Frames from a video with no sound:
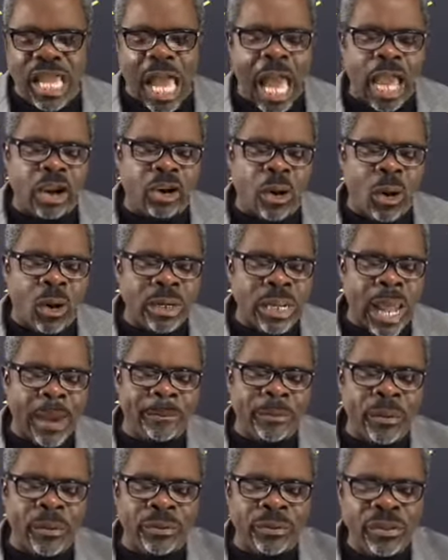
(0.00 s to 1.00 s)
I called
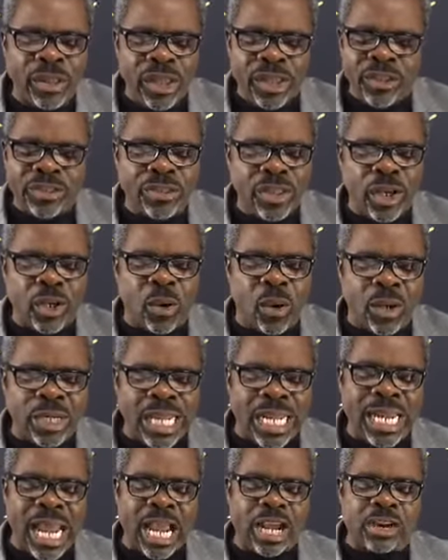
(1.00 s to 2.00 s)
upon the Lord,
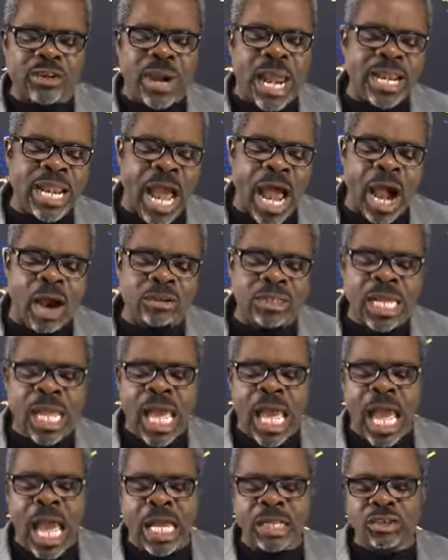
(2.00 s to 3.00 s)
and I cried out
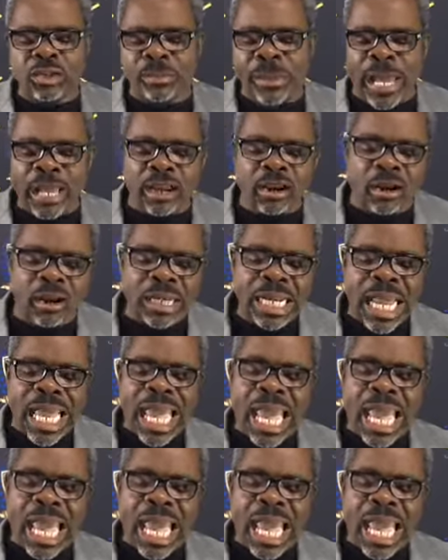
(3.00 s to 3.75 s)
unto my God,